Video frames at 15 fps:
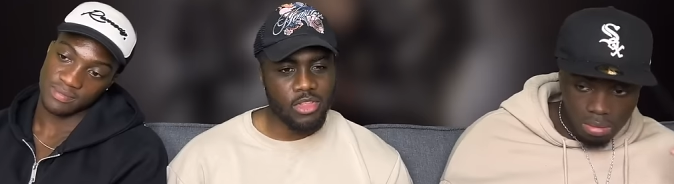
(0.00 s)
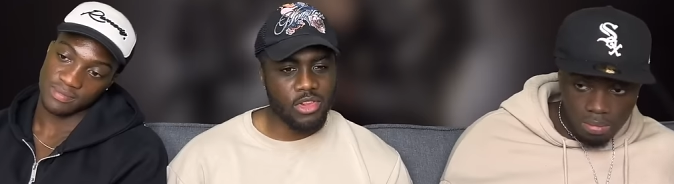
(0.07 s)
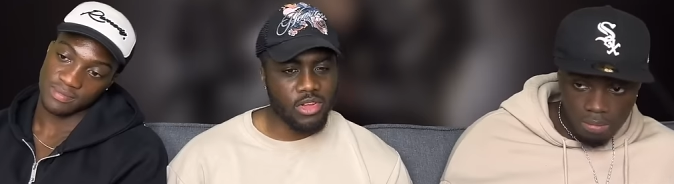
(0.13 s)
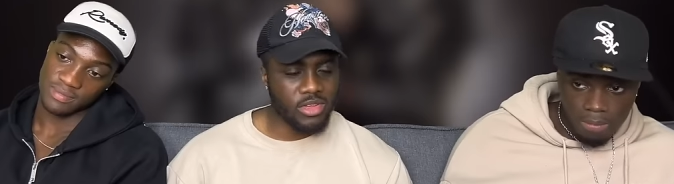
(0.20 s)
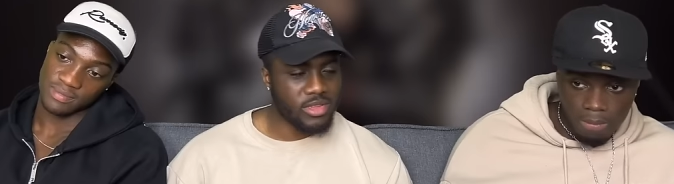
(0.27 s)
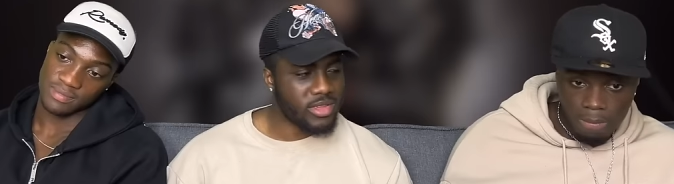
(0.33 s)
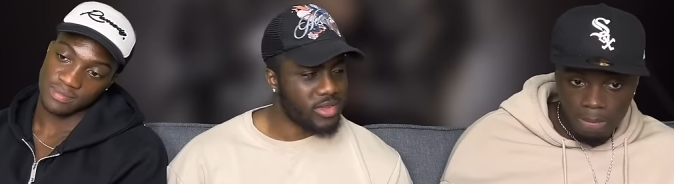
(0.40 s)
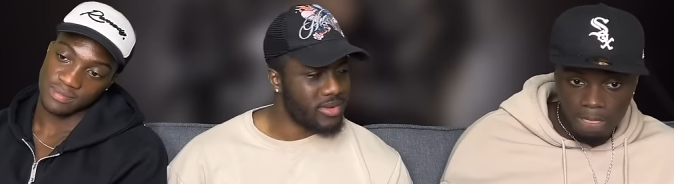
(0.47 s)

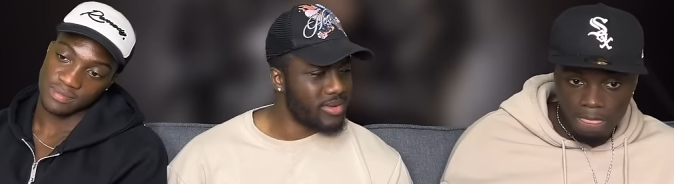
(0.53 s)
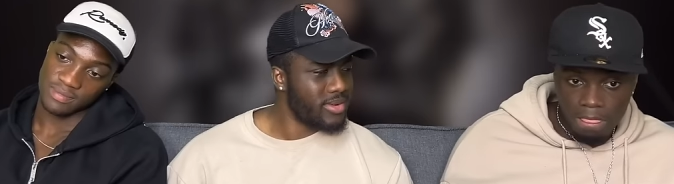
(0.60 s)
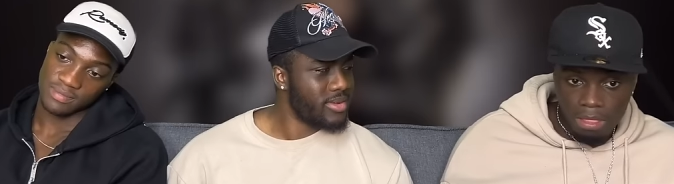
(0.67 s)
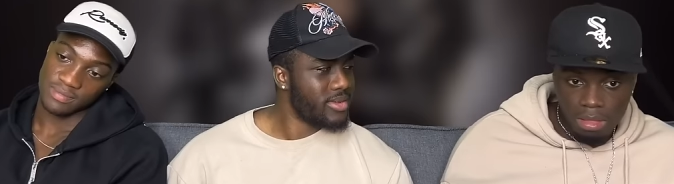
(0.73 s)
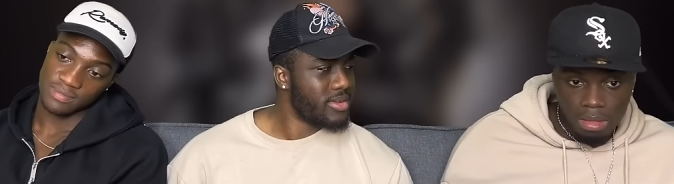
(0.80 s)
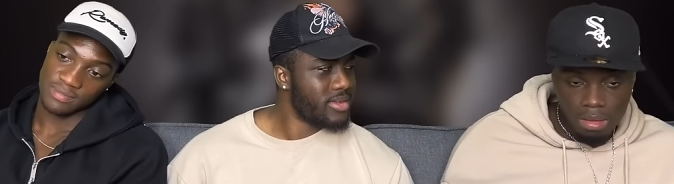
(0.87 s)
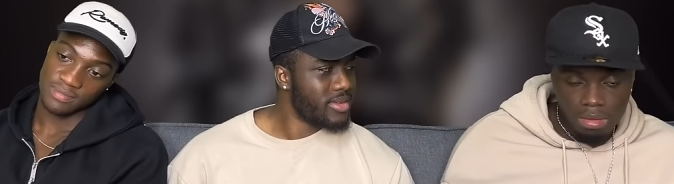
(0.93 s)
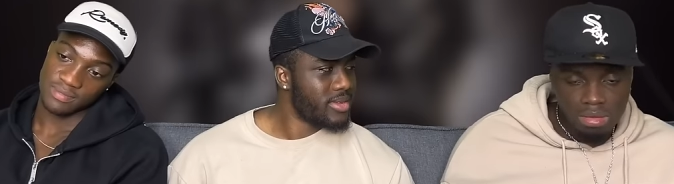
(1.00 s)
Speaker 1: loss, though.
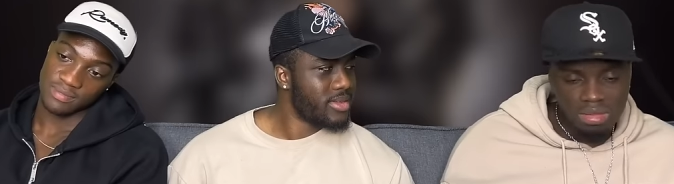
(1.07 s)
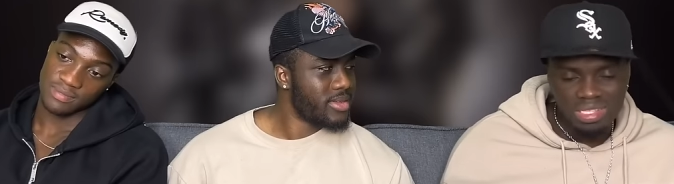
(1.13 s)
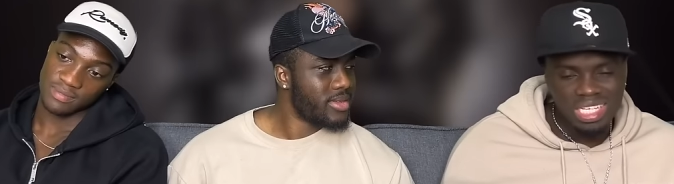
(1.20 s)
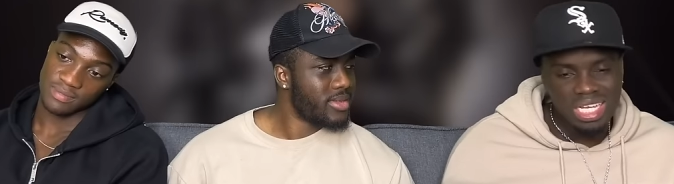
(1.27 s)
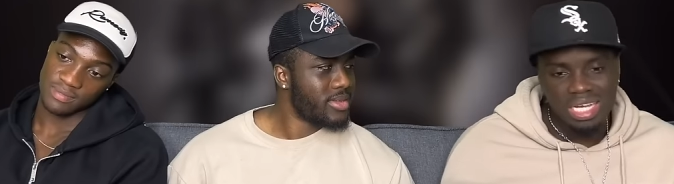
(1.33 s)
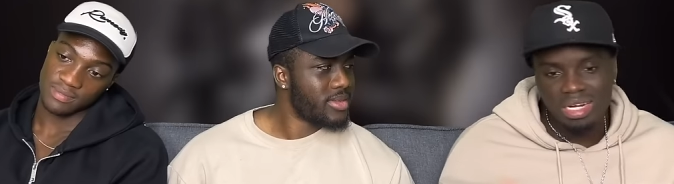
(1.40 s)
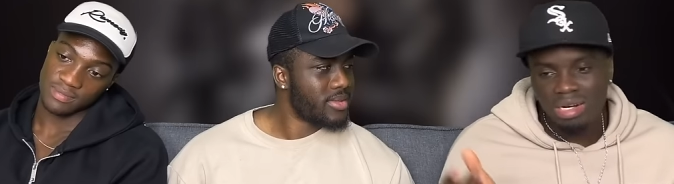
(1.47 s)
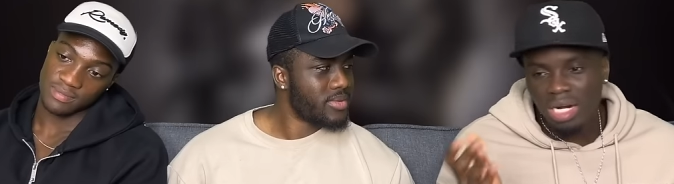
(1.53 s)
They
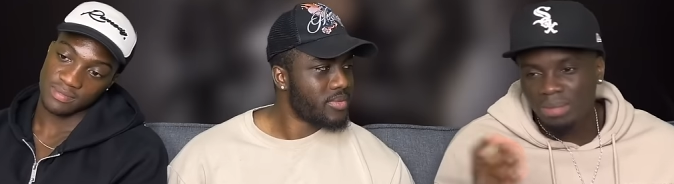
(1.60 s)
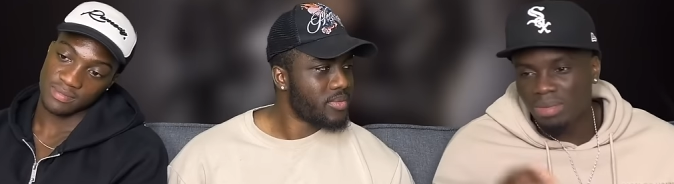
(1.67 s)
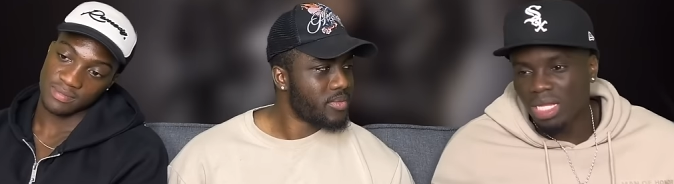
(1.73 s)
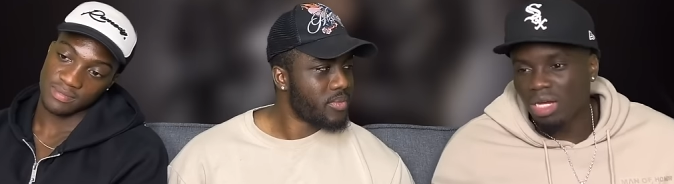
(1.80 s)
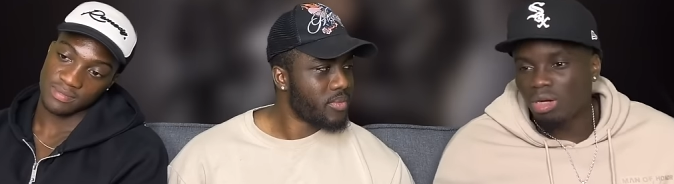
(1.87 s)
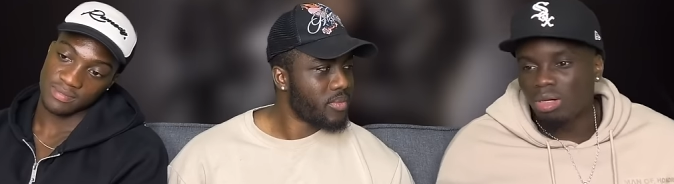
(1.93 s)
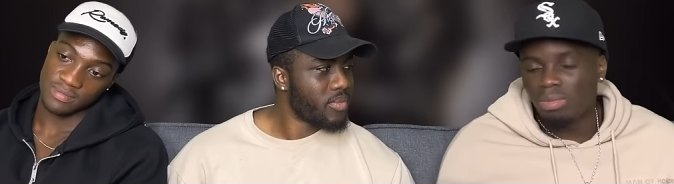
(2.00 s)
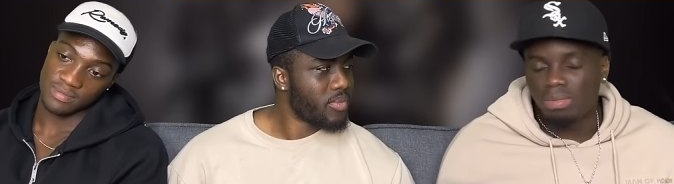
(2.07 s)
can wrap
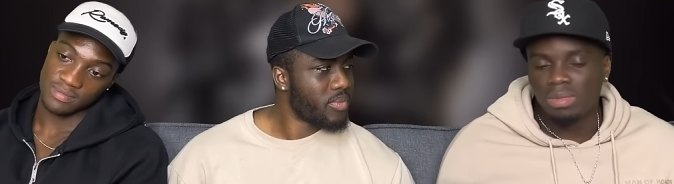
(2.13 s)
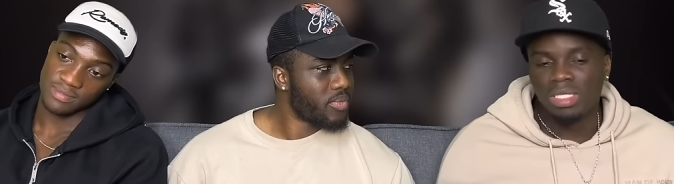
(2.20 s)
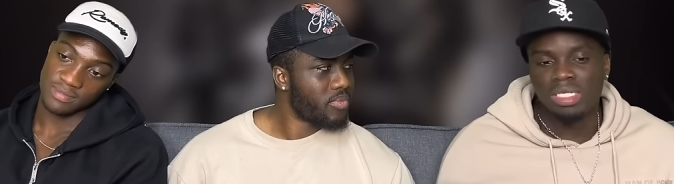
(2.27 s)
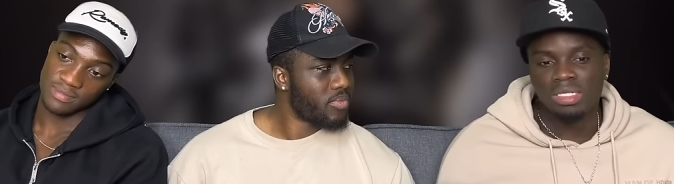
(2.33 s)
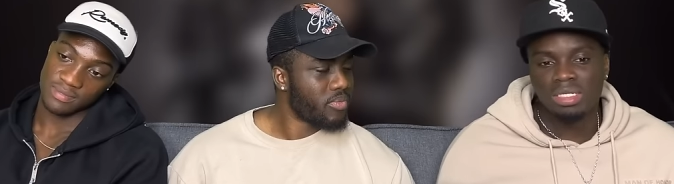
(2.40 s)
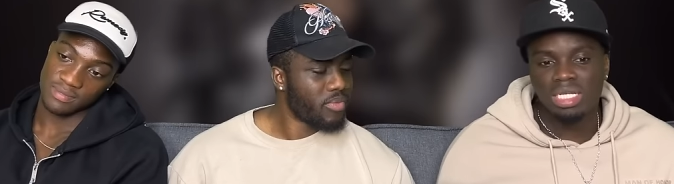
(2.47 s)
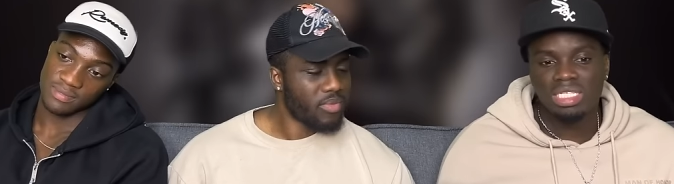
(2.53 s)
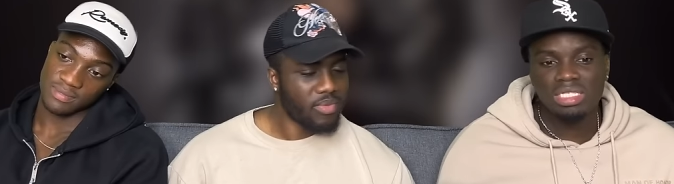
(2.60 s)
that up,
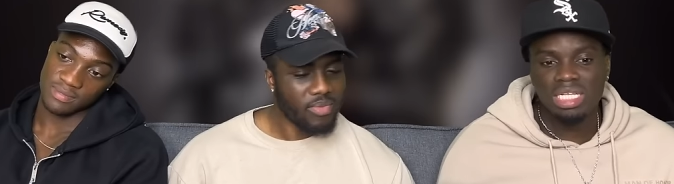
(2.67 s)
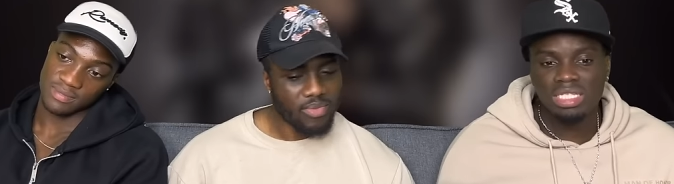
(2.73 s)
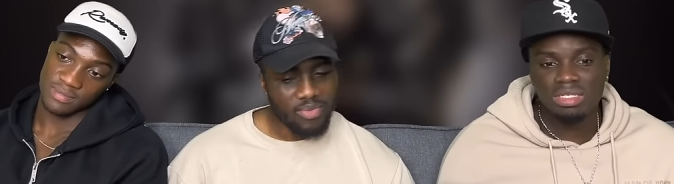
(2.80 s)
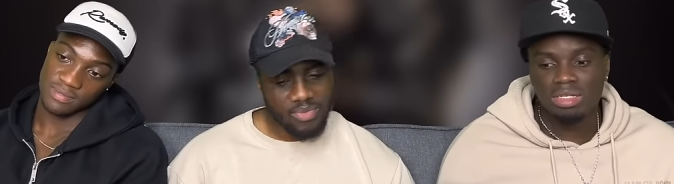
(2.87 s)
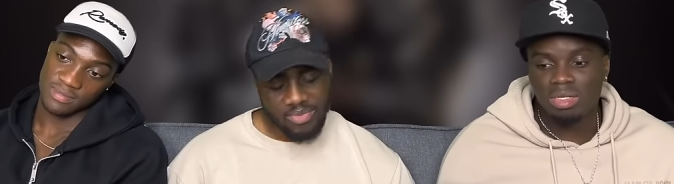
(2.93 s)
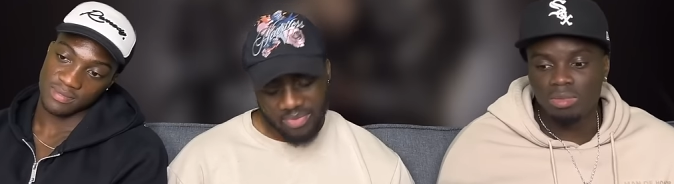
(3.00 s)
man. That's that's not a